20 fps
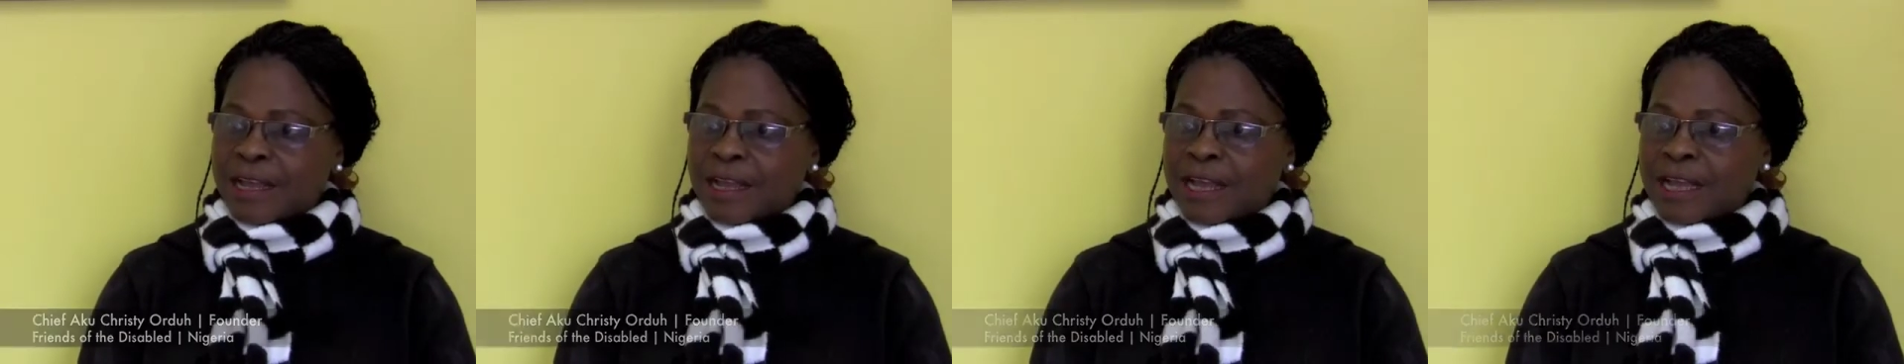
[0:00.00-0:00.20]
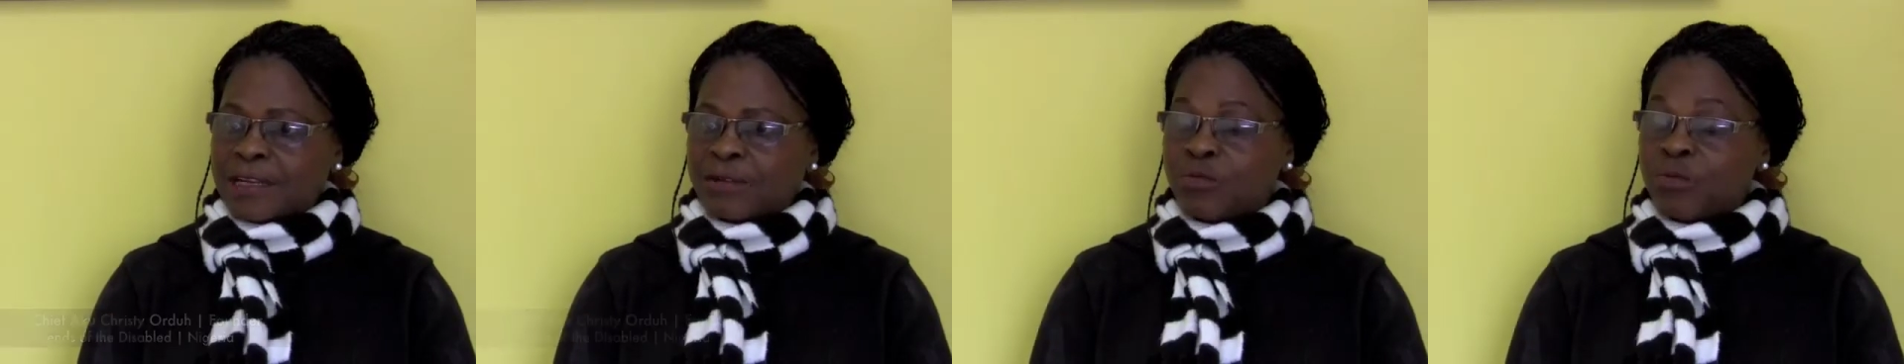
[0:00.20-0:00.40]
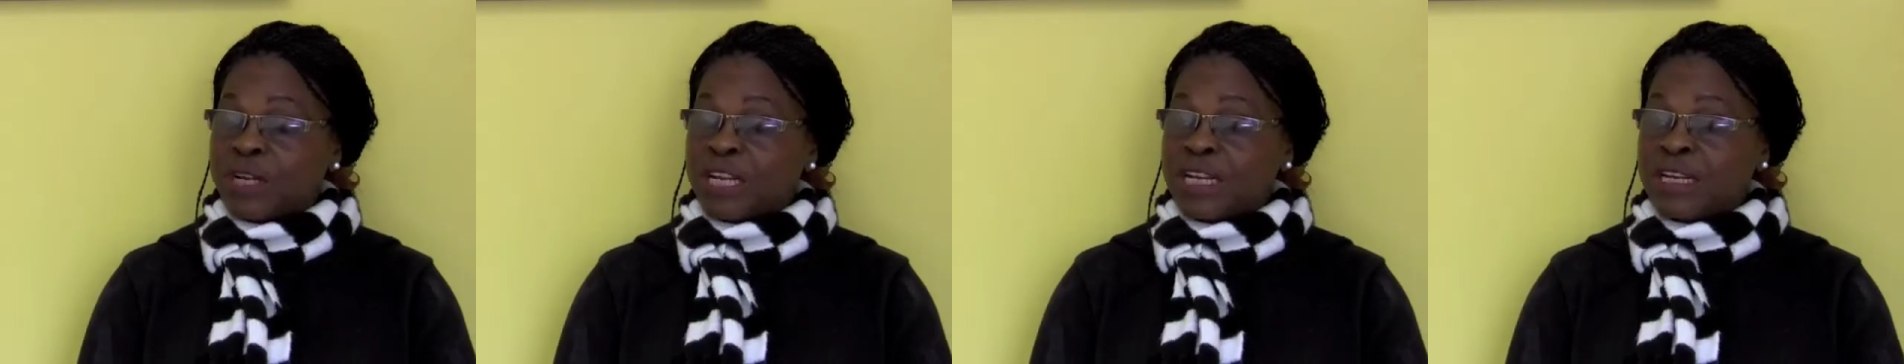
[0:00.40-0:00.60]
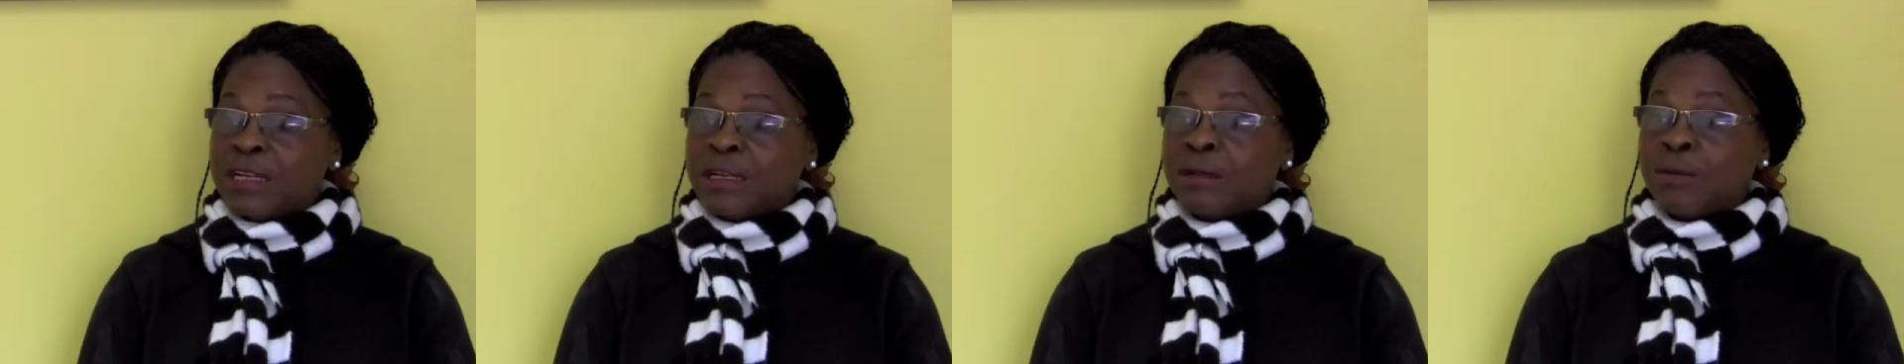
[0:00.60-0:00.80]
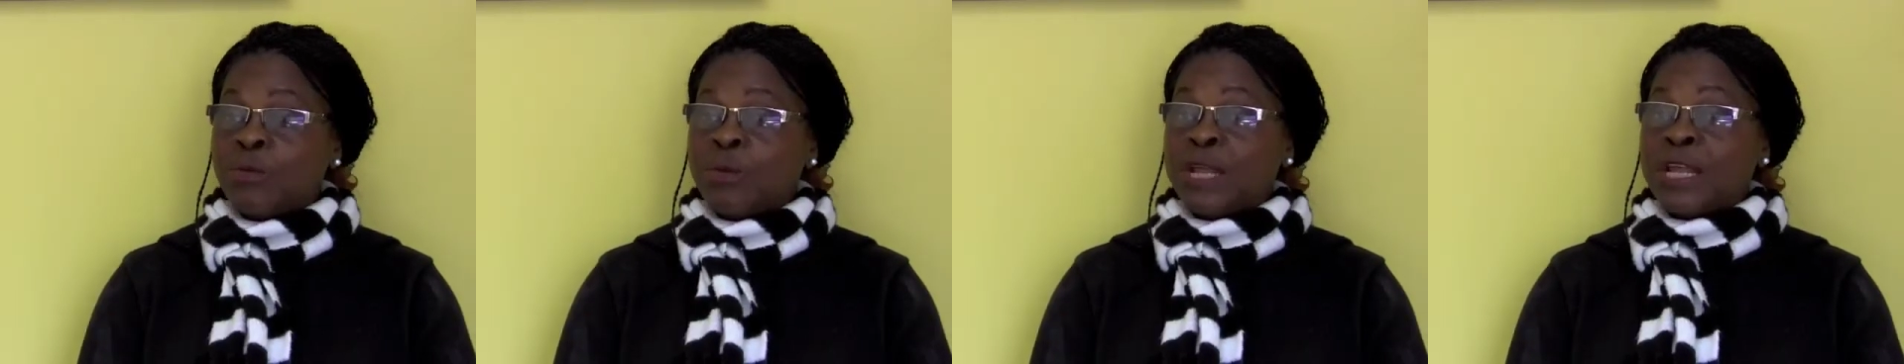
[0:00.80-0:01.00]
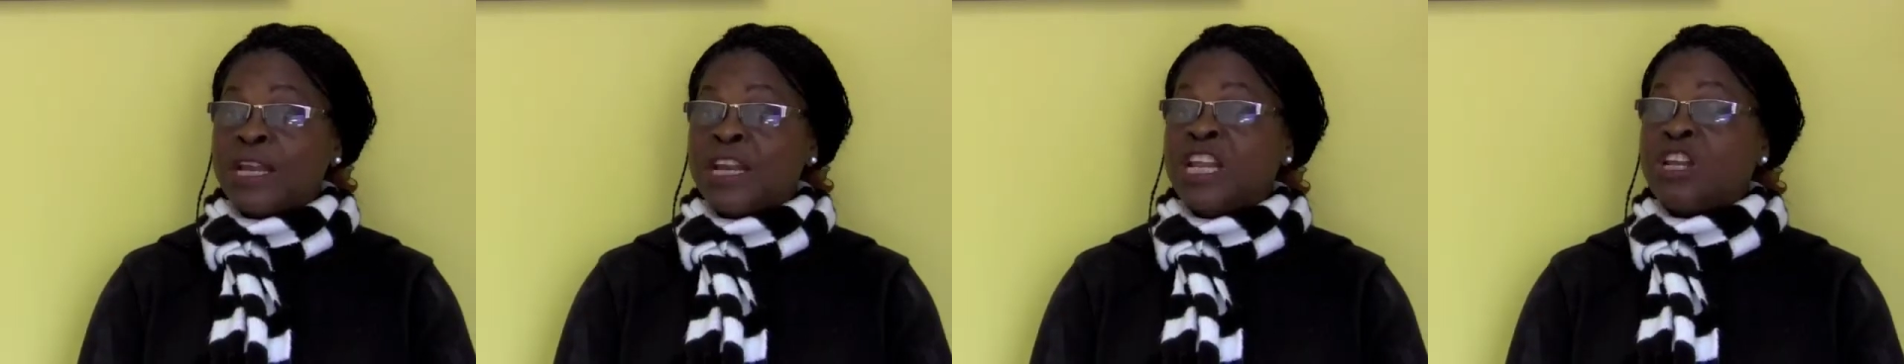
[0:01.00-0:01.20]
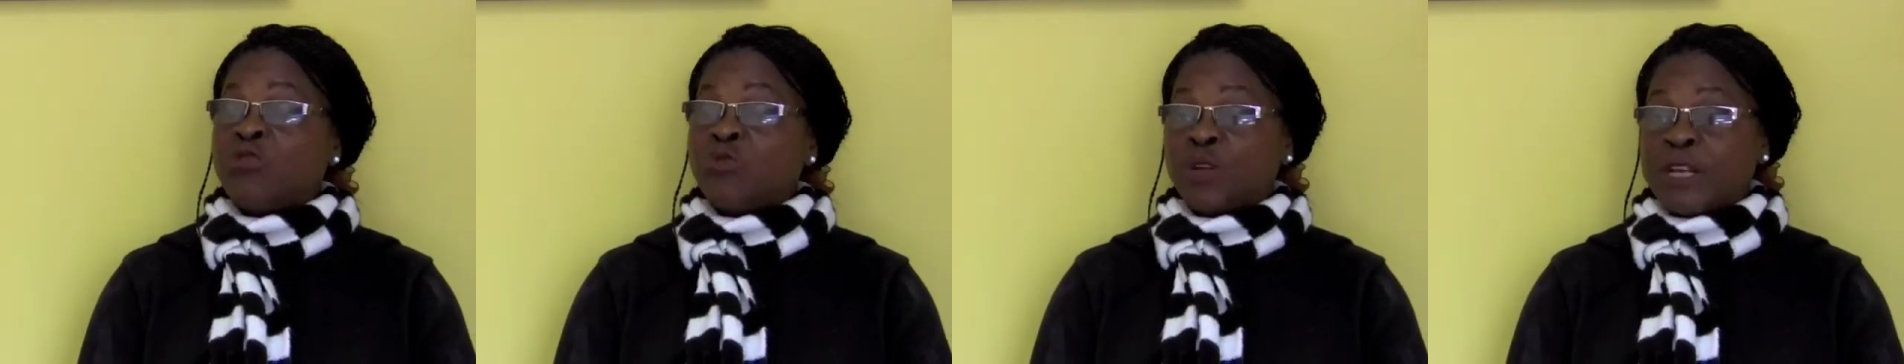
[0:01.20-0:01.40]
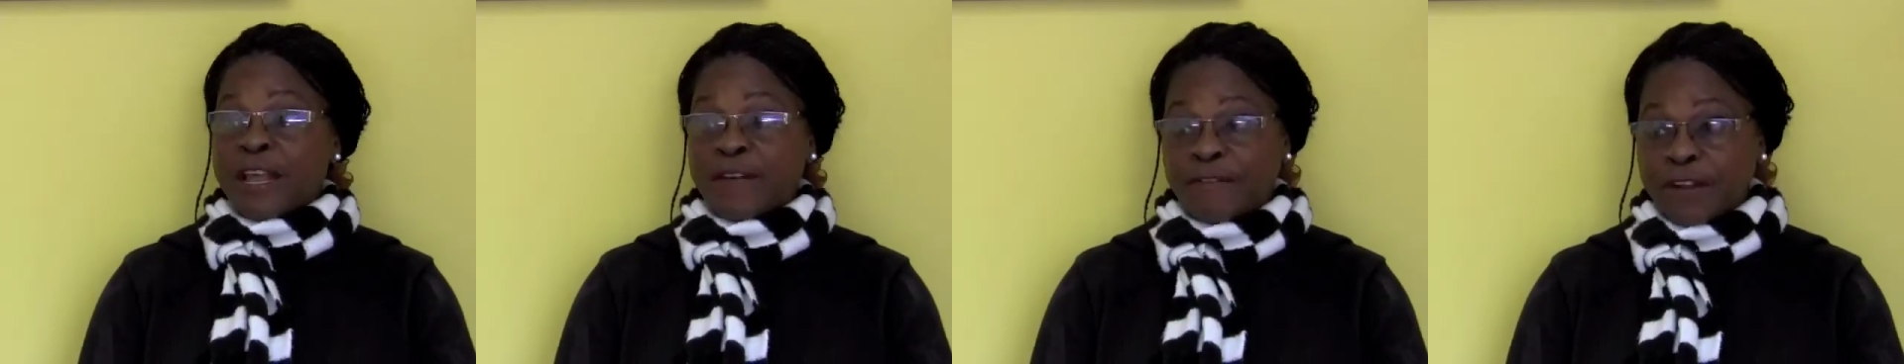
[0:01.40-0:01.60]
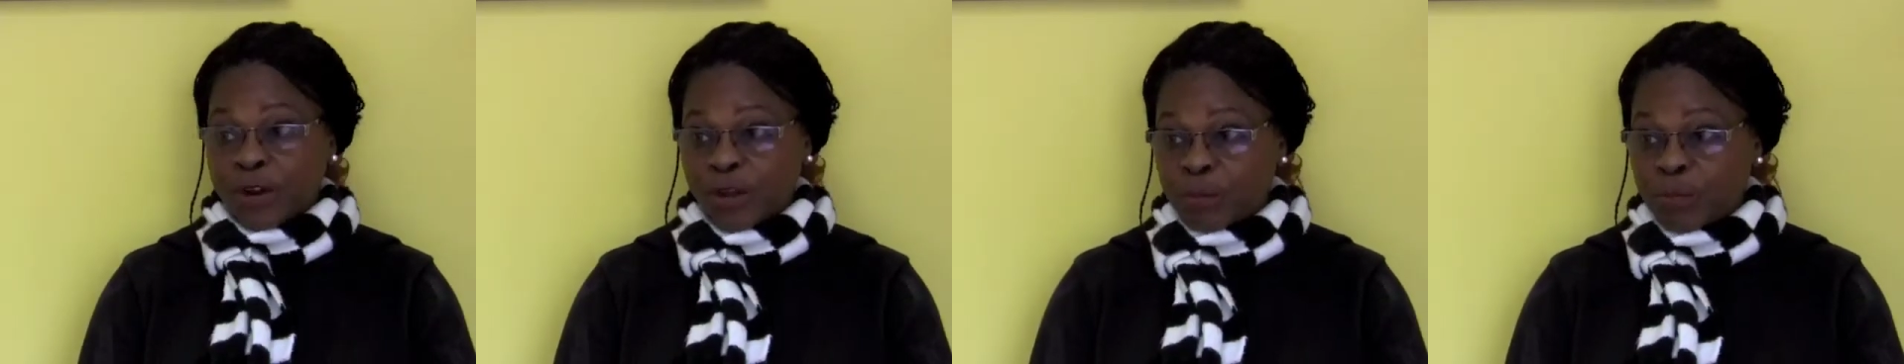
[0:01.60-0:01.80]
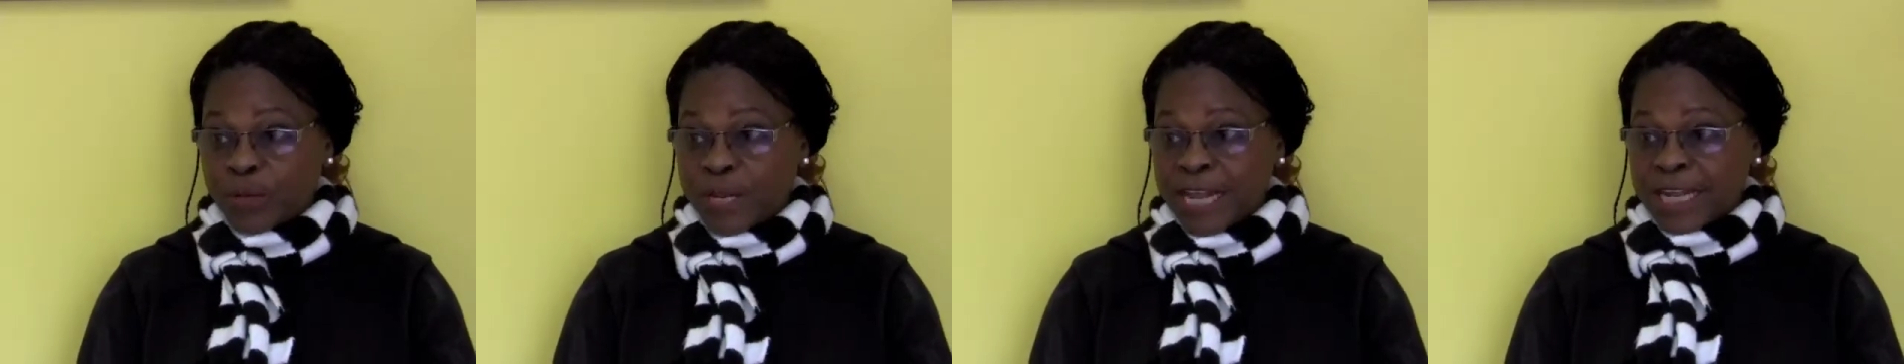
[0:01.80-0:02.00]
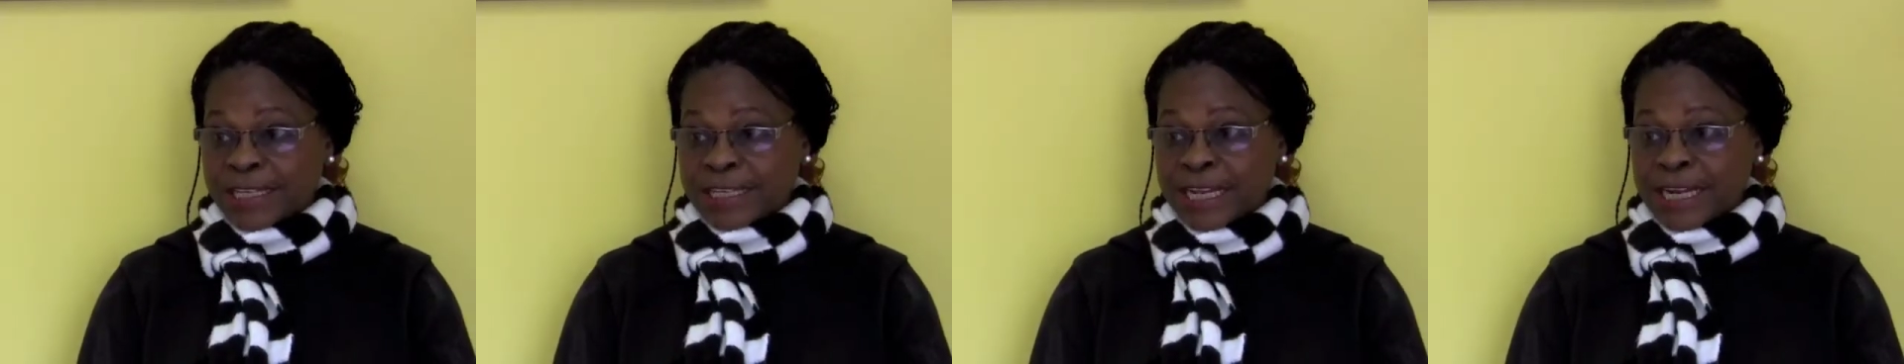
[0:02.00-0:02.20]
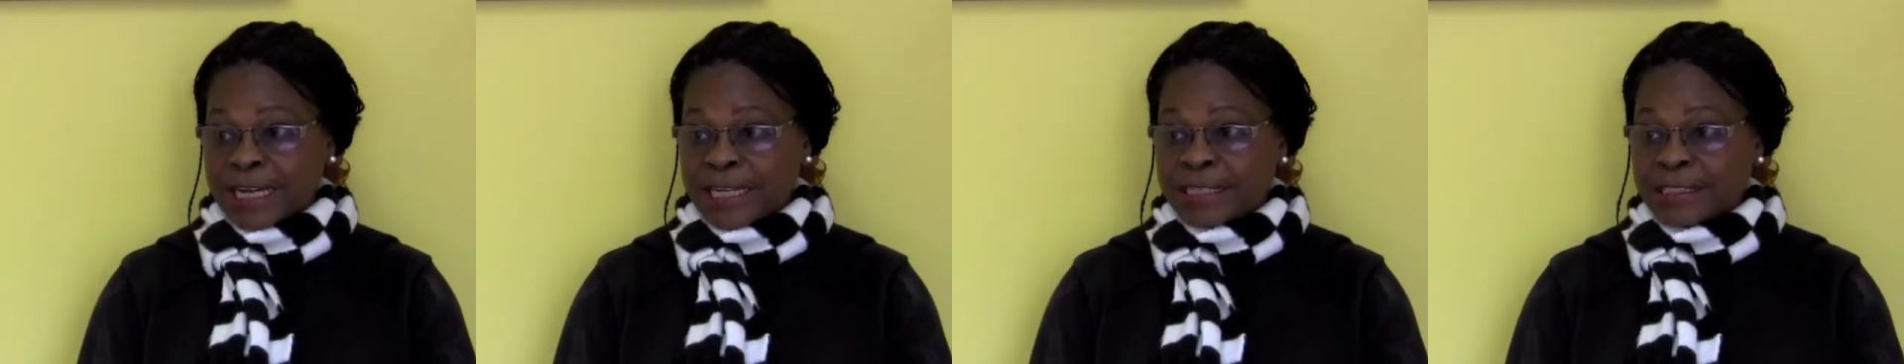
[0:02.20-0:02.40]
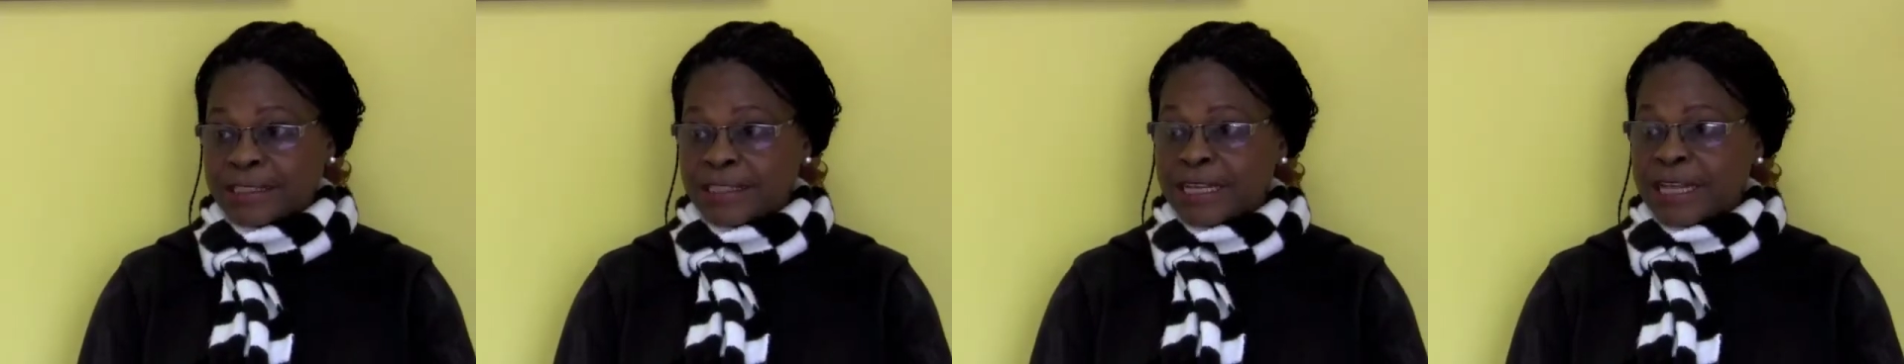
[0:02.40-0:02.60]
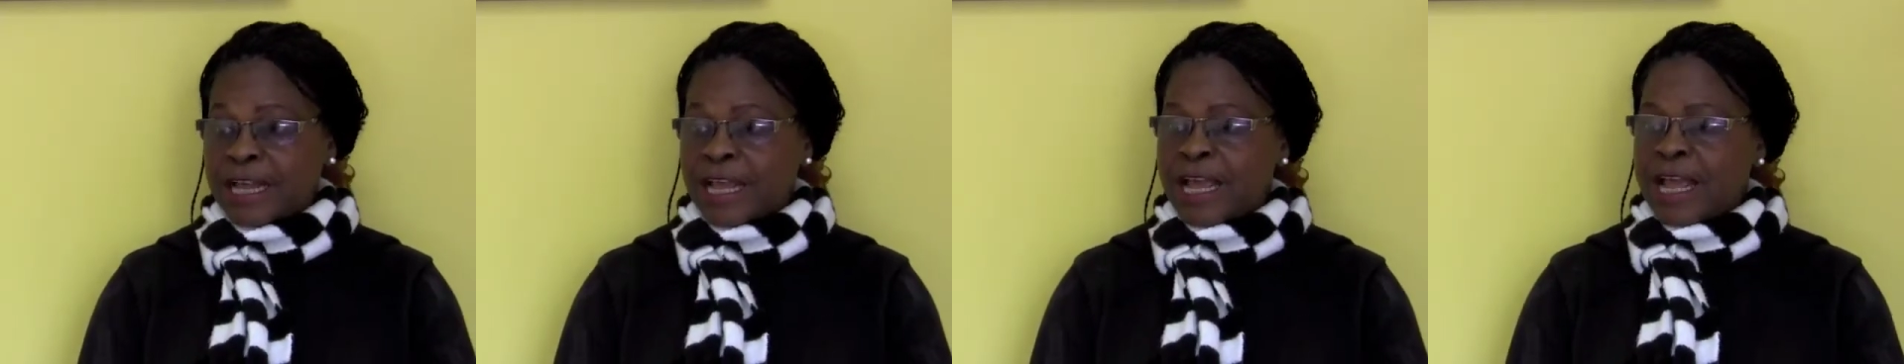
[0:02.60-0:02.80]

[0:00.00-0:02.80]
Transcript: and we need, we need to develop their talent